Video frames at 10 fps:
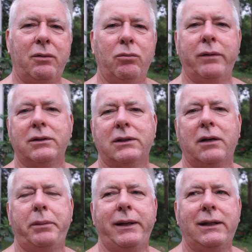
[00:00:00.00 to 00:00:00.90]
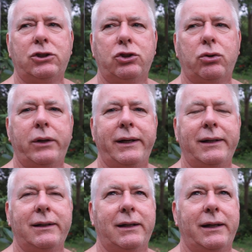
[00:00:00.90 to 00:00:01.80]
Rivers of peace, joy,
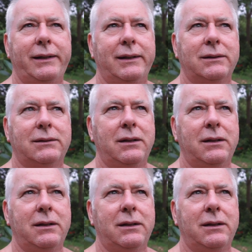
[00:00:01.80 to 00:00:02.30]
and kindness.